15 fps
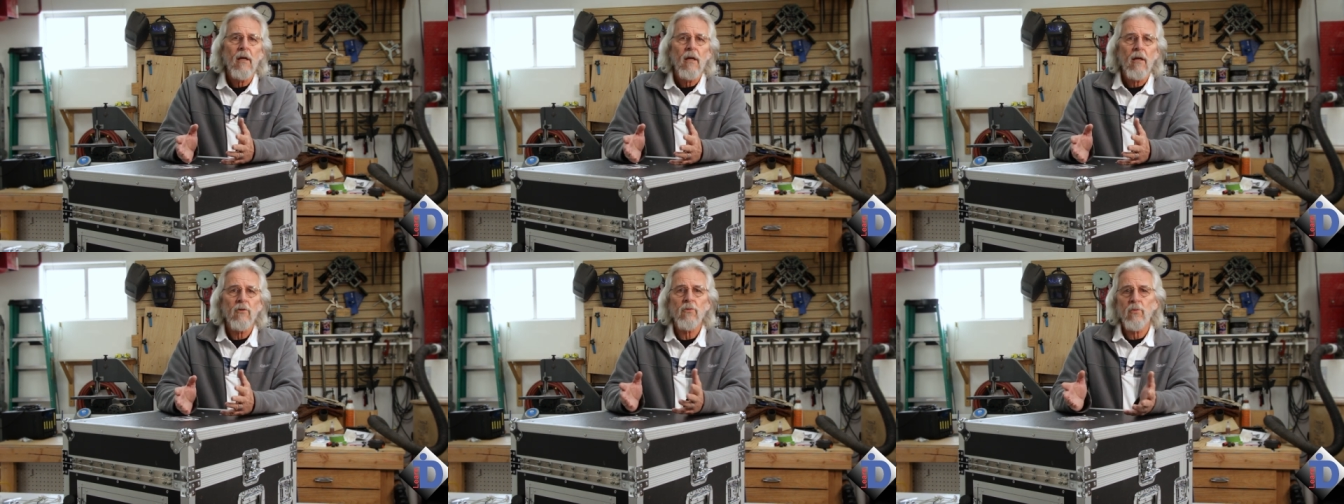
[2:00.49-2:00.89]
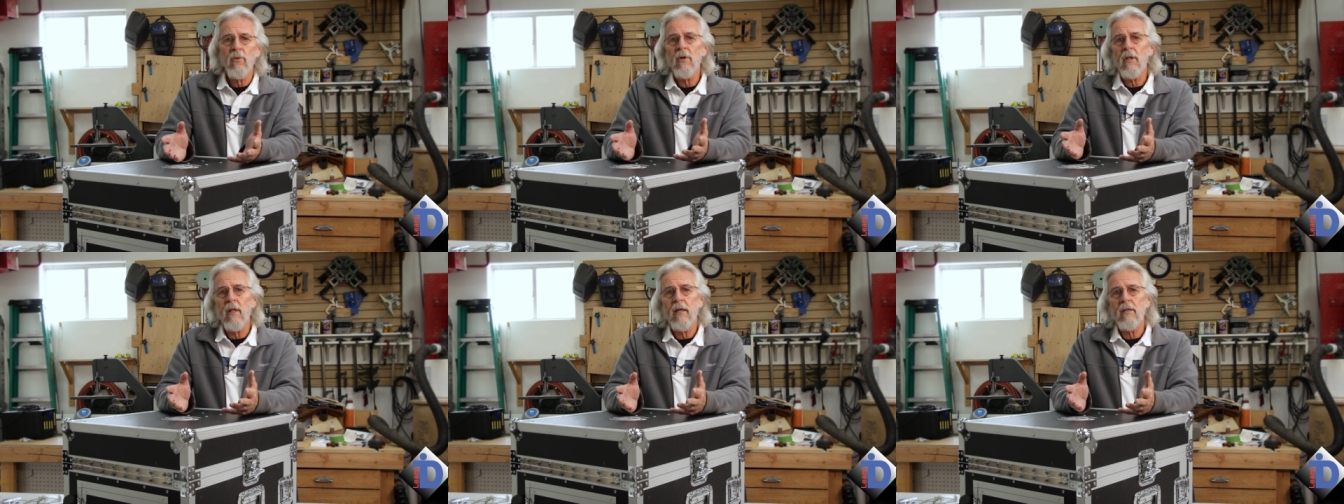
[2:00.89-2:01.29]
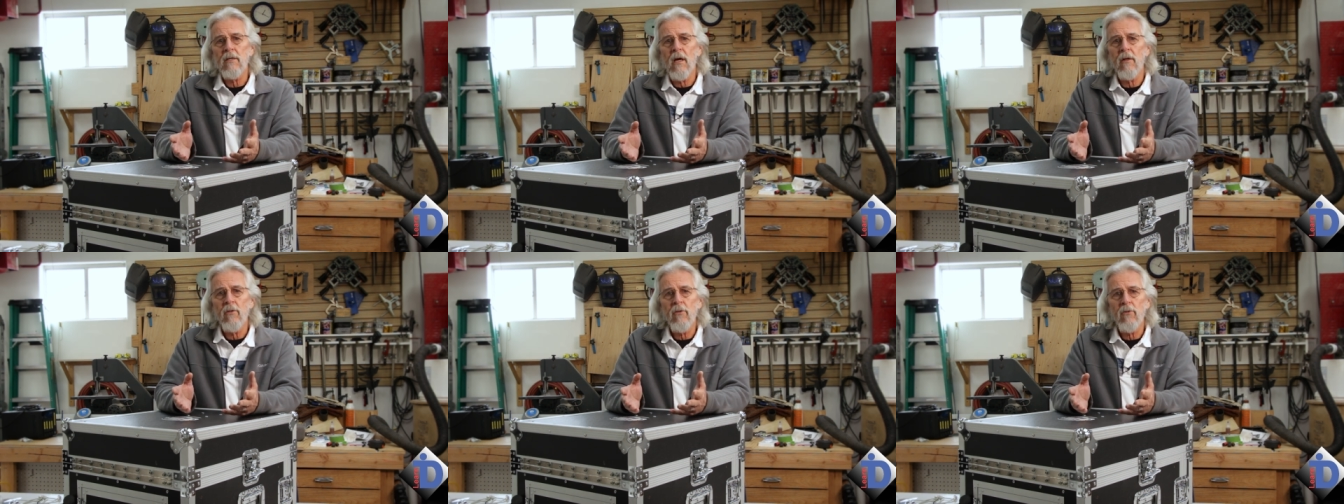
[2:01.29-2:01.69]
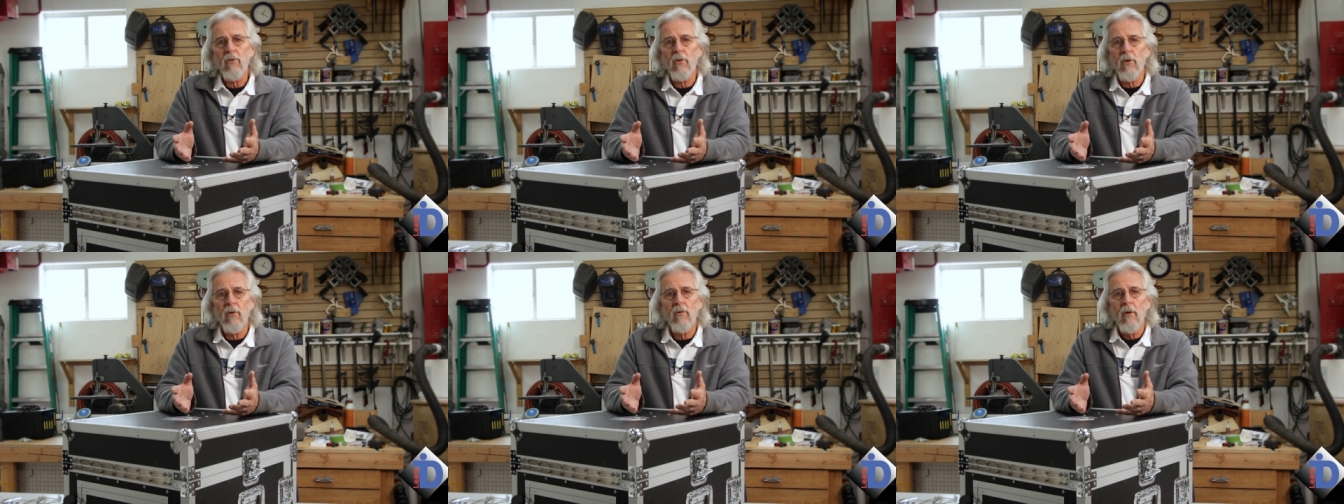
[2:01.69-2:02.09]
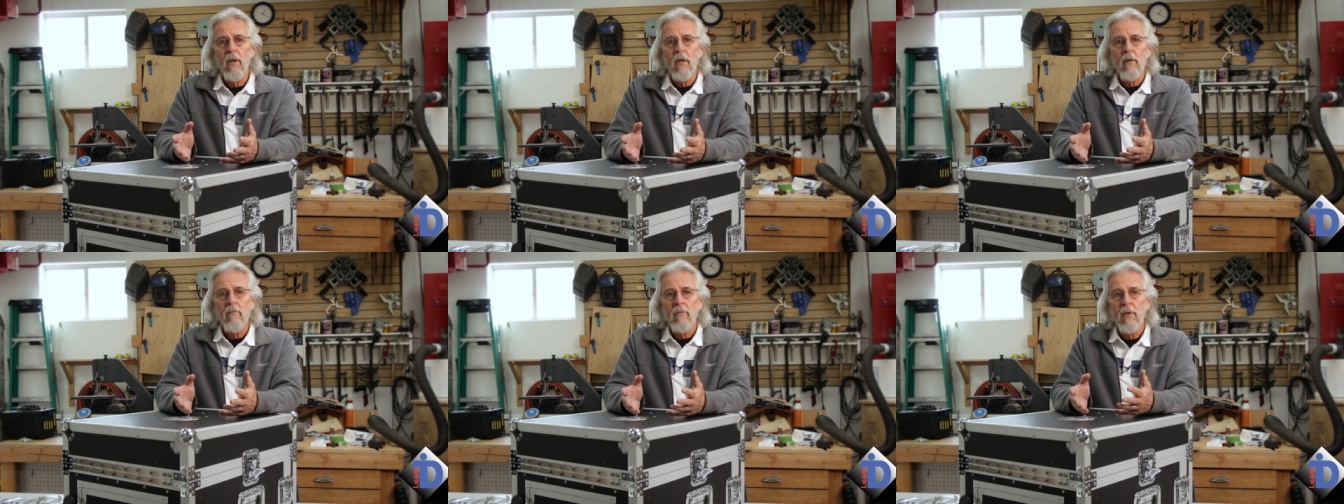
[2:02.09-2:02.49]
is really done through
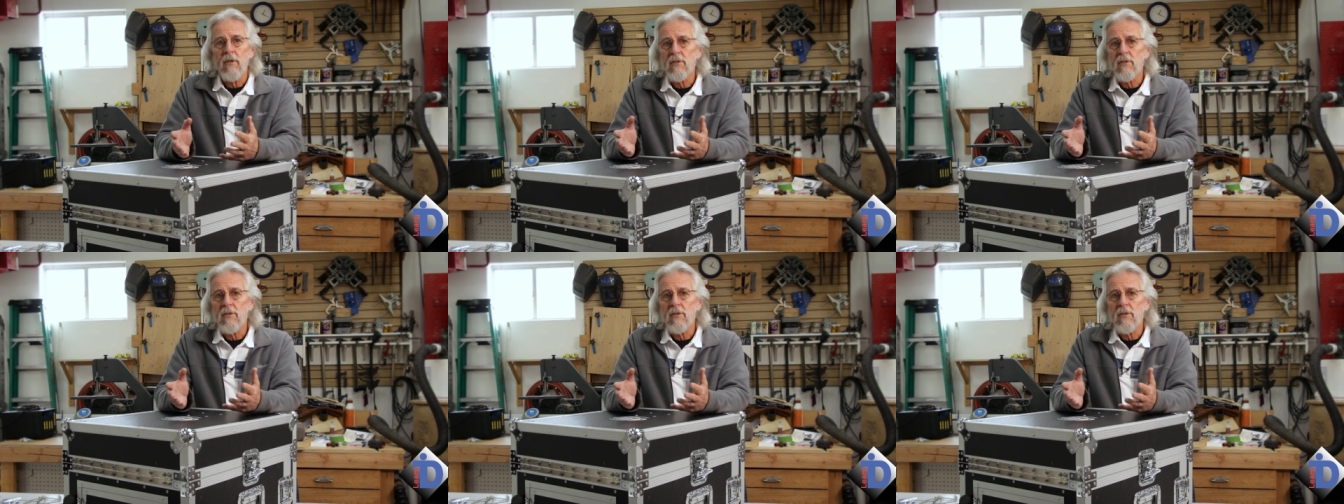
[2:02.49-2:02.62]
the